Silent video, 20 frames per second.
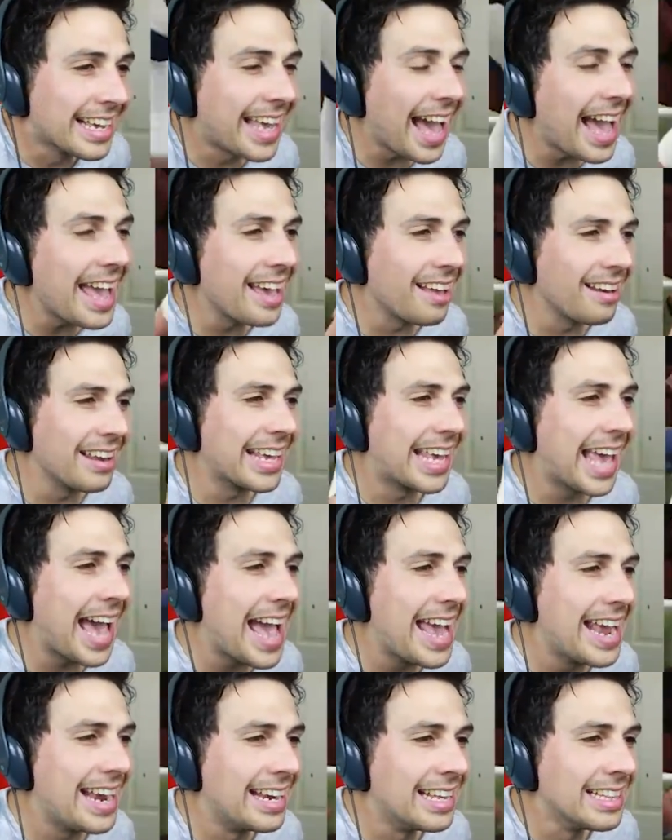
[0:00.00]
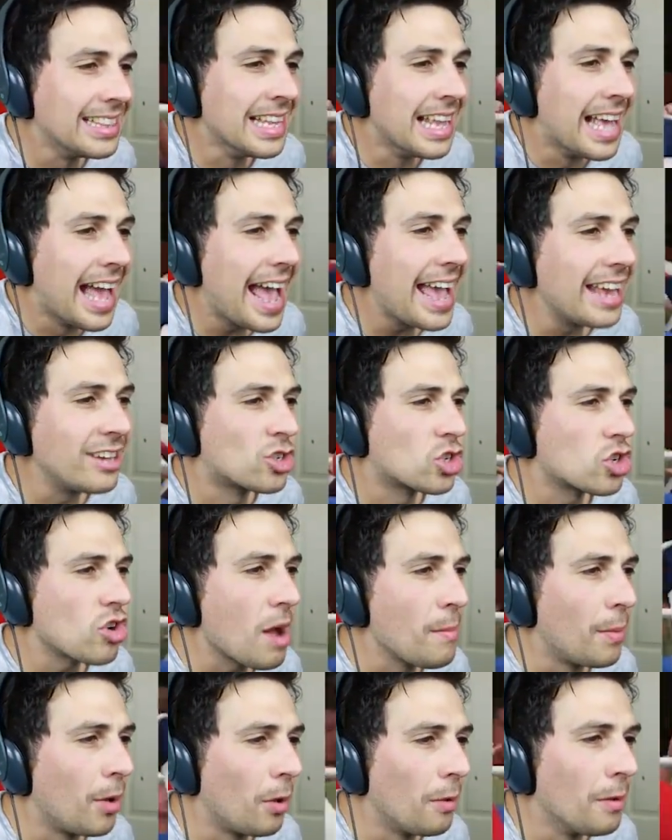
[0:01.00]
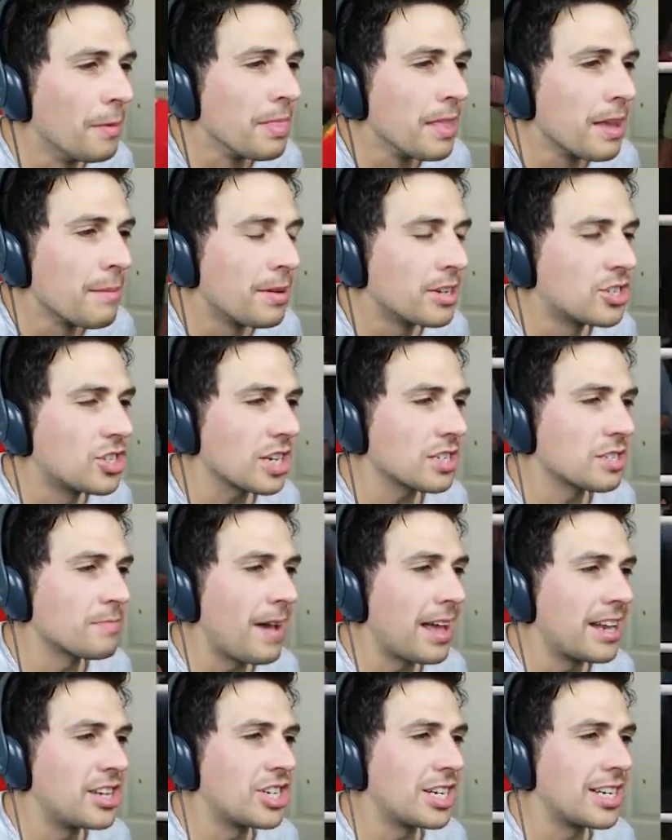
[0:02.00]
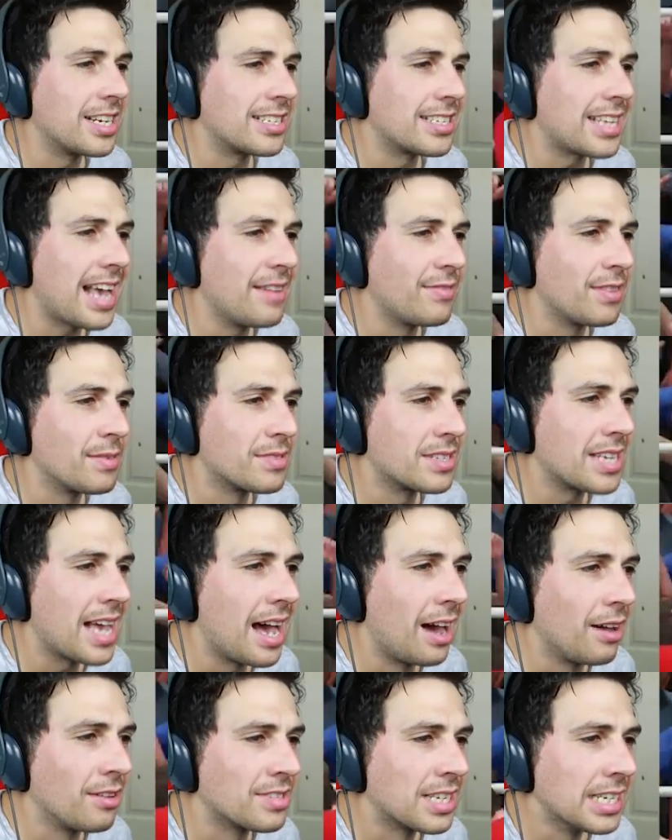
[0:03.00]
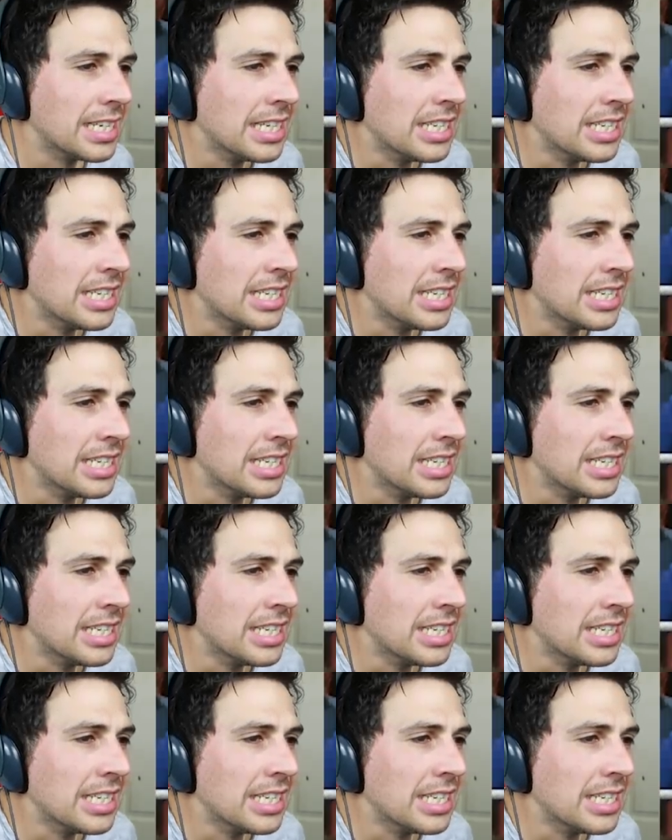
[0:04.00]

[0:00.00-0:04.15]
Cahill and Kane in trouble, but just managing to save themselves.